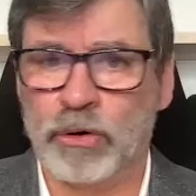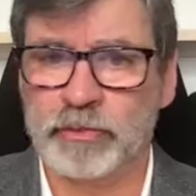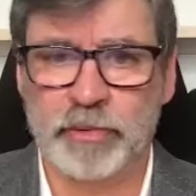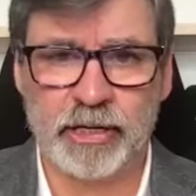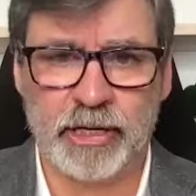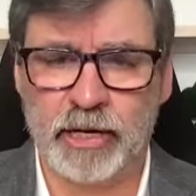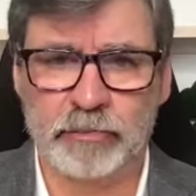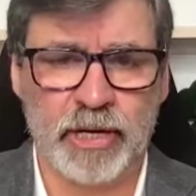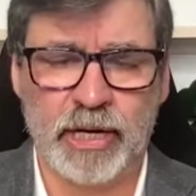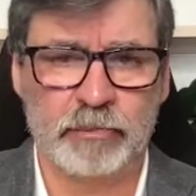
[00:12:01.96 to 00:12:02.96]
order to make, get a
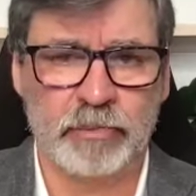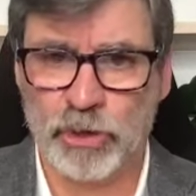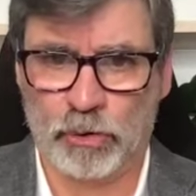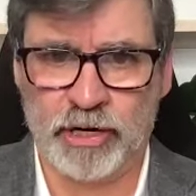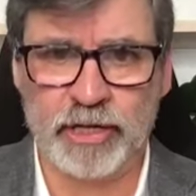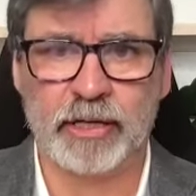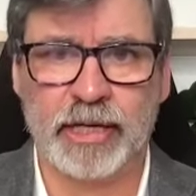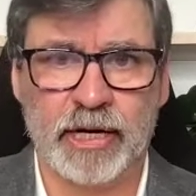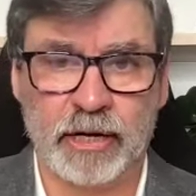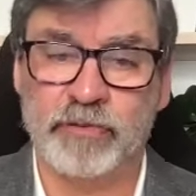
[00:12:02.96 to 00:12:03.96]
majority and
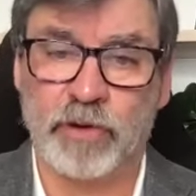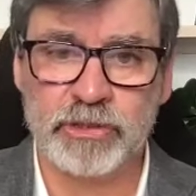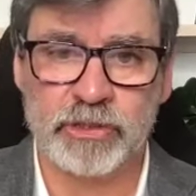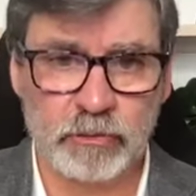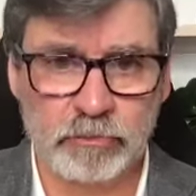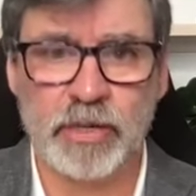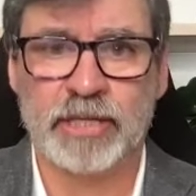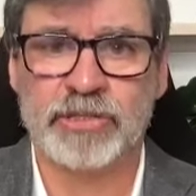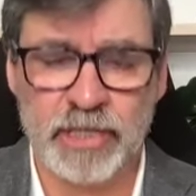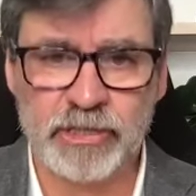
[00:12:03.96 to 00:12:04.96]
get enough votes
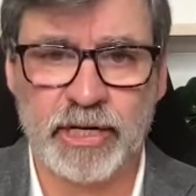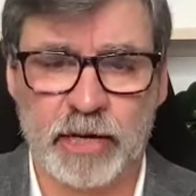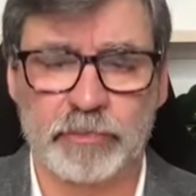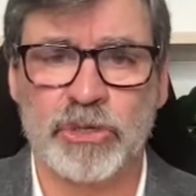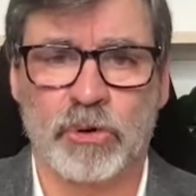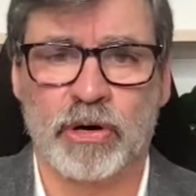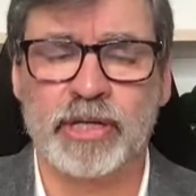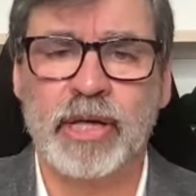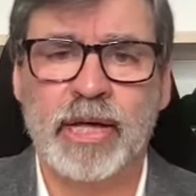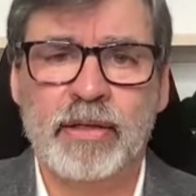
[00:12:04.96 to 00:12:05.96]
and seats to get a
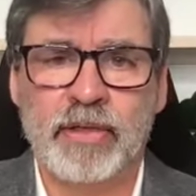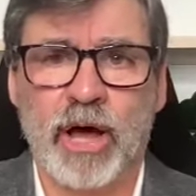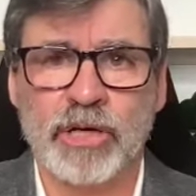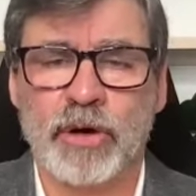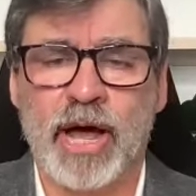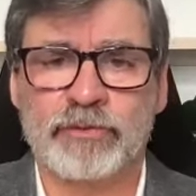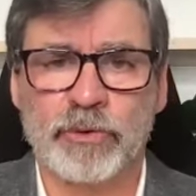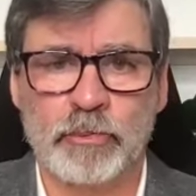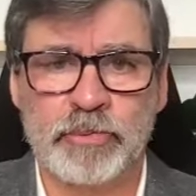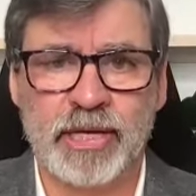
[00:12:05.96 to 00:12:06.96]
majority. They also have
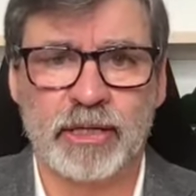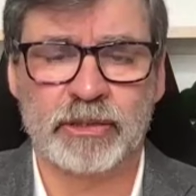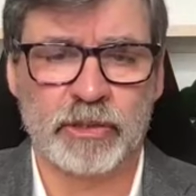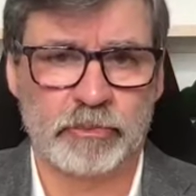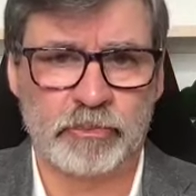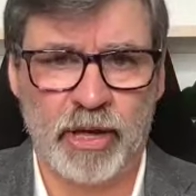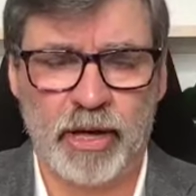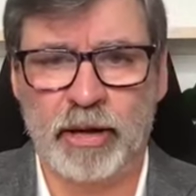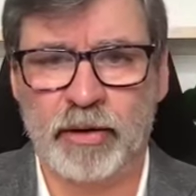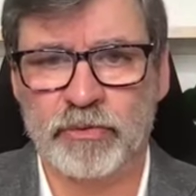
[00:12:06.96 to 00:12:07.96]
to appeal
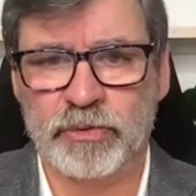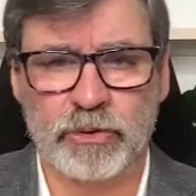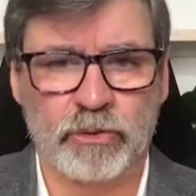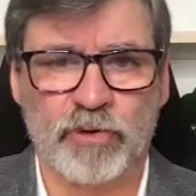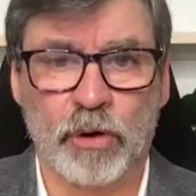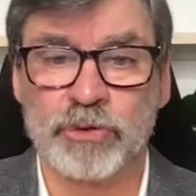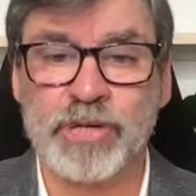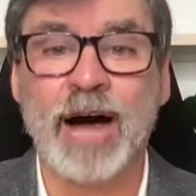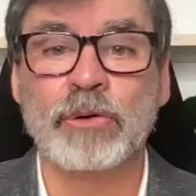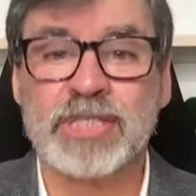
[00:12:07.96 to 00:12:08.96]
to
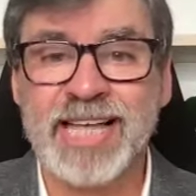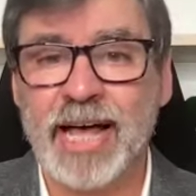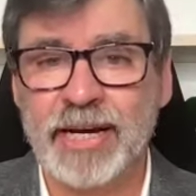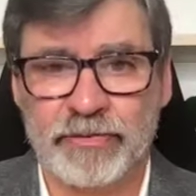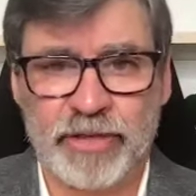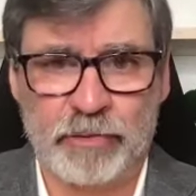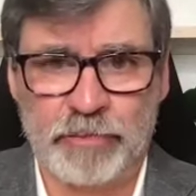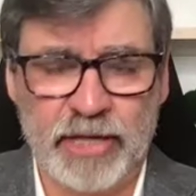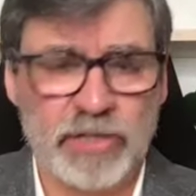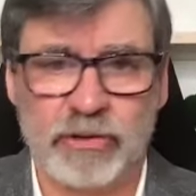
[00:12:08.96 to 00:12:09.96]
voters outside of their
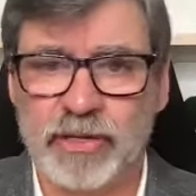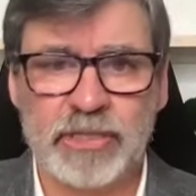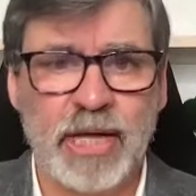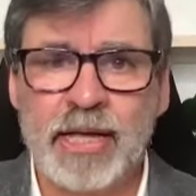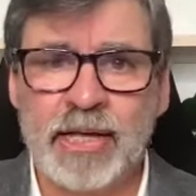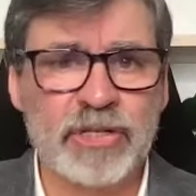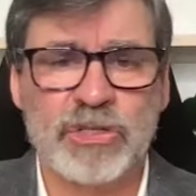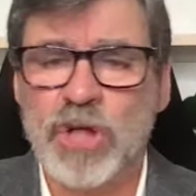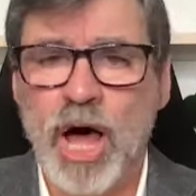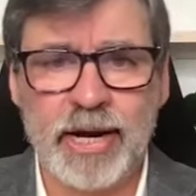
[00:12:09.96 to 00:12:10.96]
base. So this
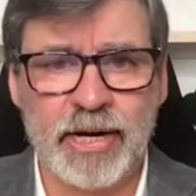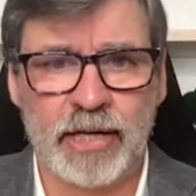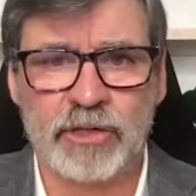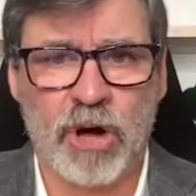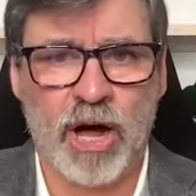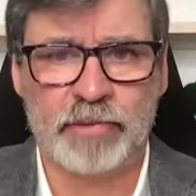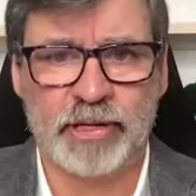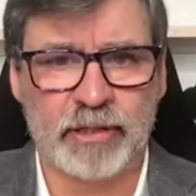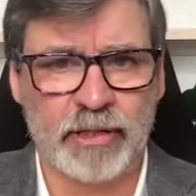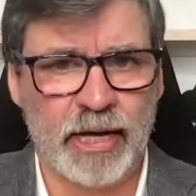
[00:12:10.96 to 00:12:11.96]
is not an
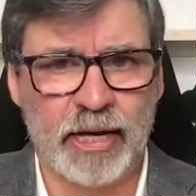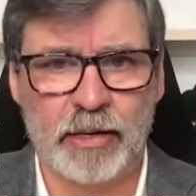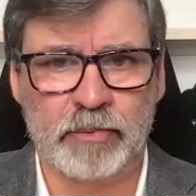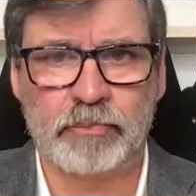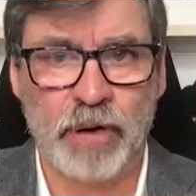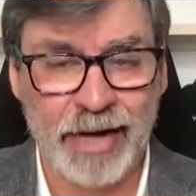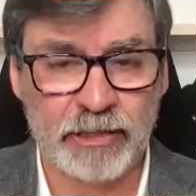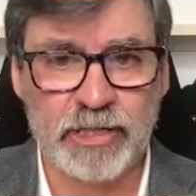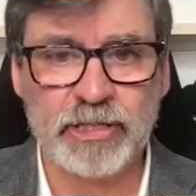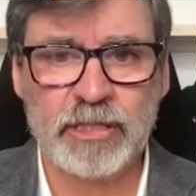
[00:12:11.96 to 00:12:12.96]
uncommon
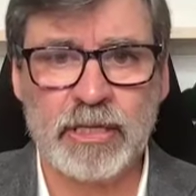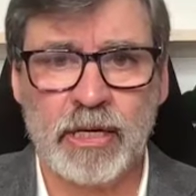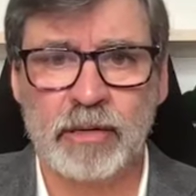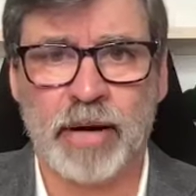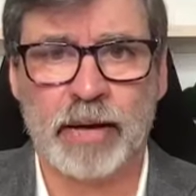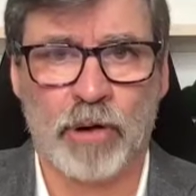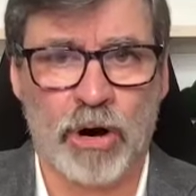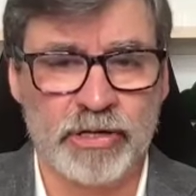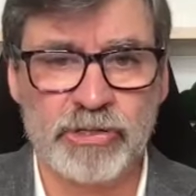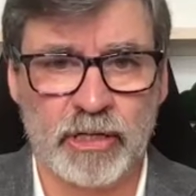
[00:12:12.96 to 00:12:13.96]
practice by
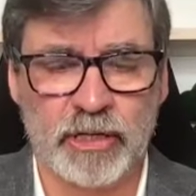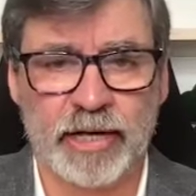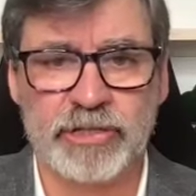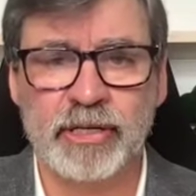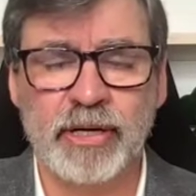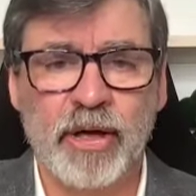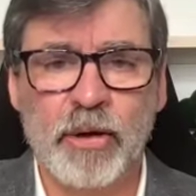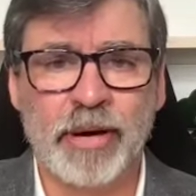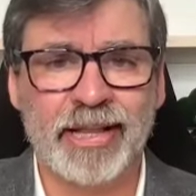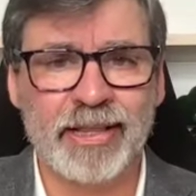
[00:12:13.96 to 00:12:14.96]
parties in an election.
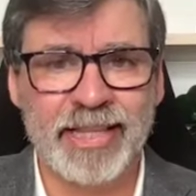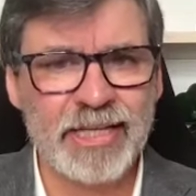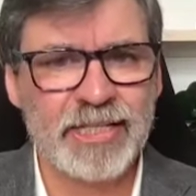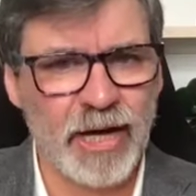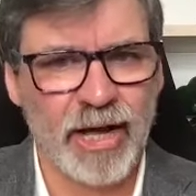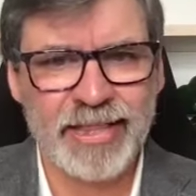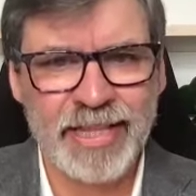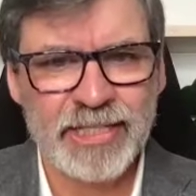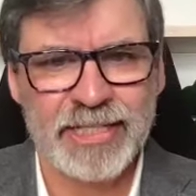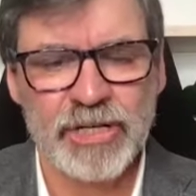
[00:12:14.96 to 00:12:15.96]
But this, on
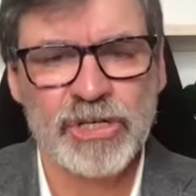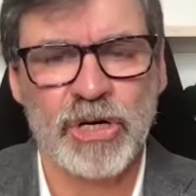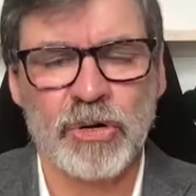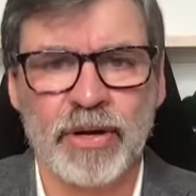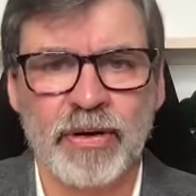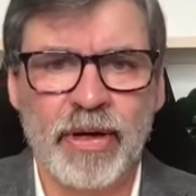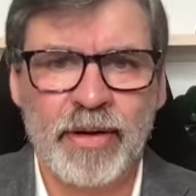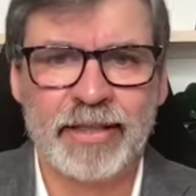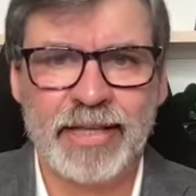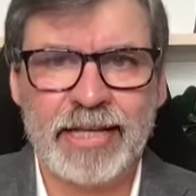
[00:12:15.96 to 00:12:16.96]
this issue,
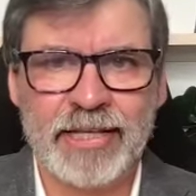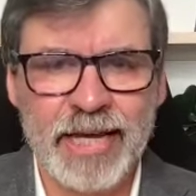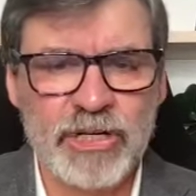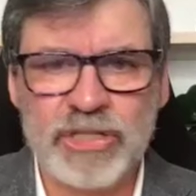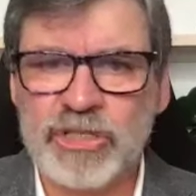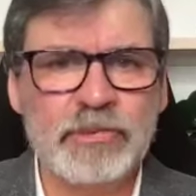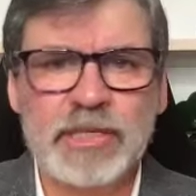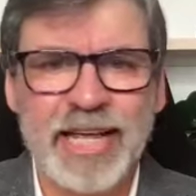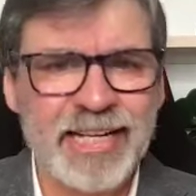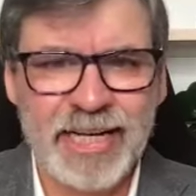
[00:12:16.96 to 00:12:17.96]
they seems
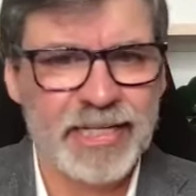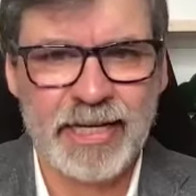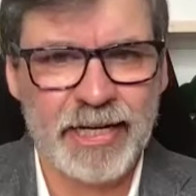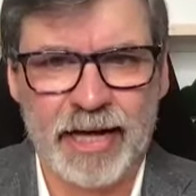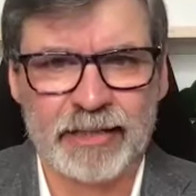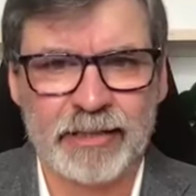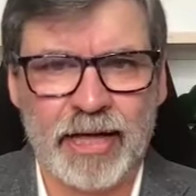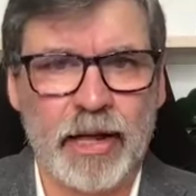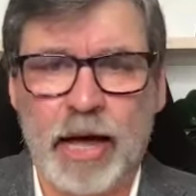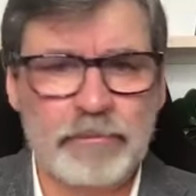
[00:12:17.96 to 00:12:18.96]
to be a disconnect,
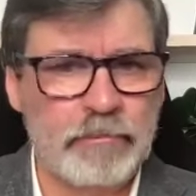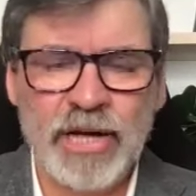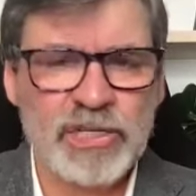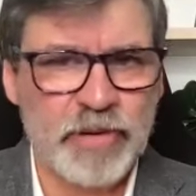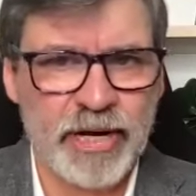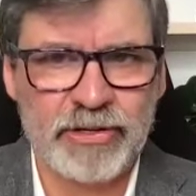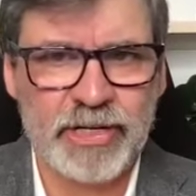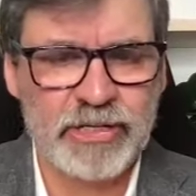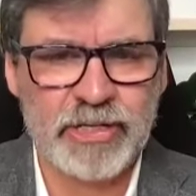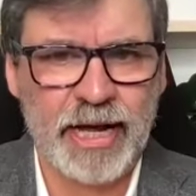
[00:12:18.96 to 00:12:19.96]
a much bigger
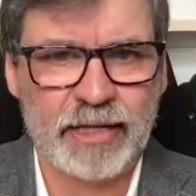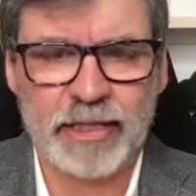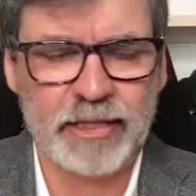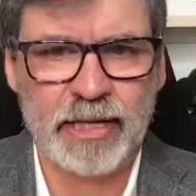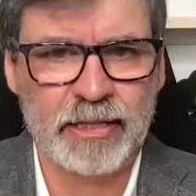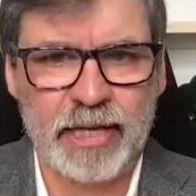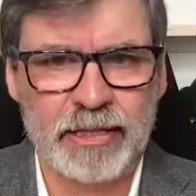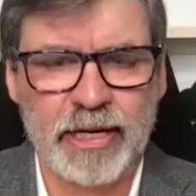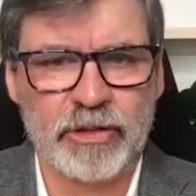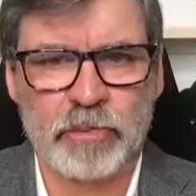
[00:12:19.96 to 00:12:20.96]
disconnect
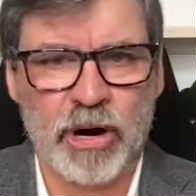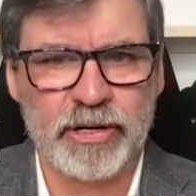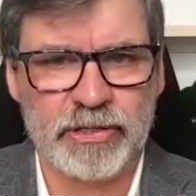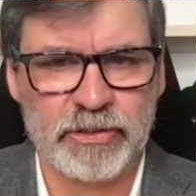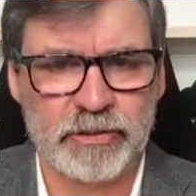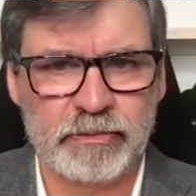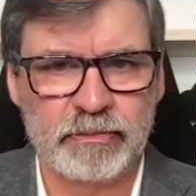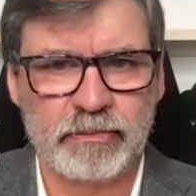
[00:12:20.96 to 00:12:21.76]
than the other parties.